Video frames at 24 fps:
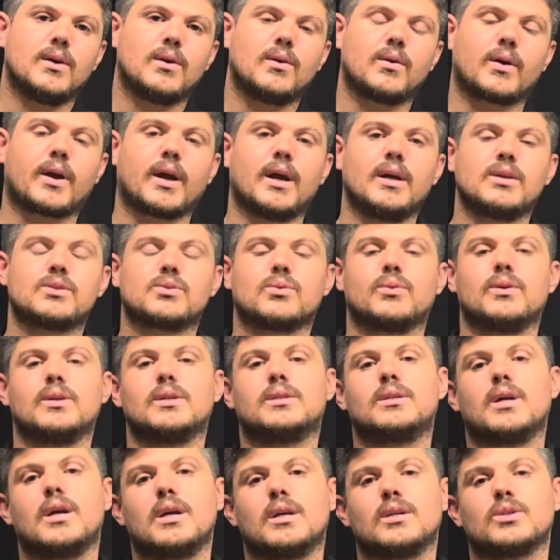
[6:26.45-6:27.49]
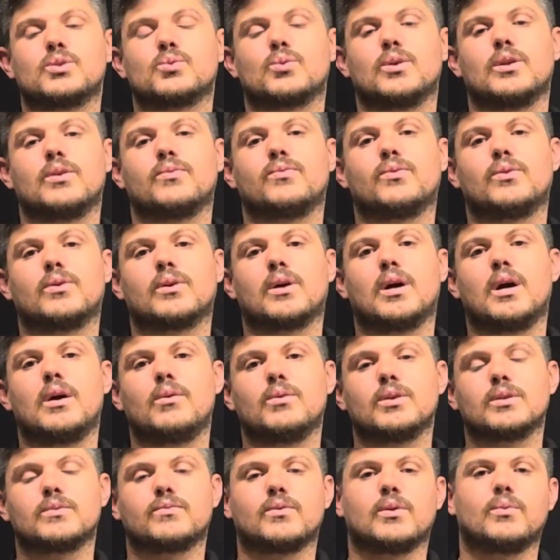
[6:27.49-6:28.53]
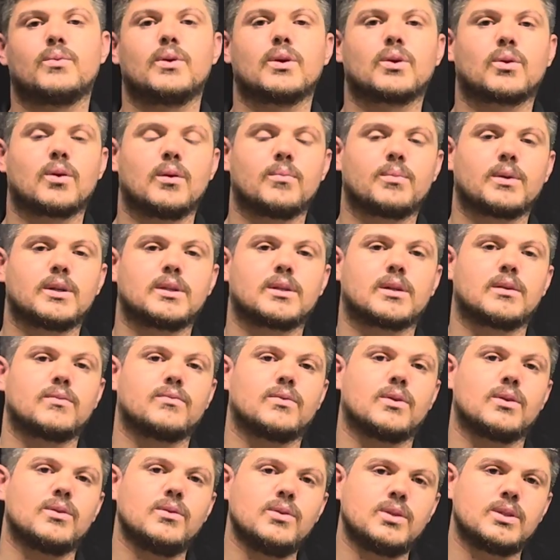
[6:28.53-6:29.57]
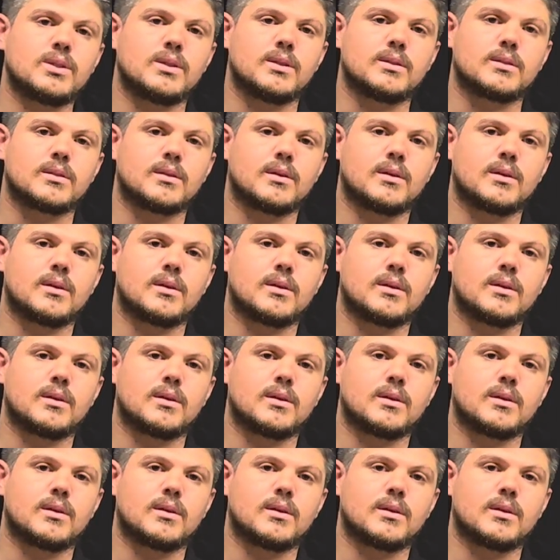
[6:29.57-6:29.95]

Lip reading: Okay, so it takes 24 hours for one complete revolution.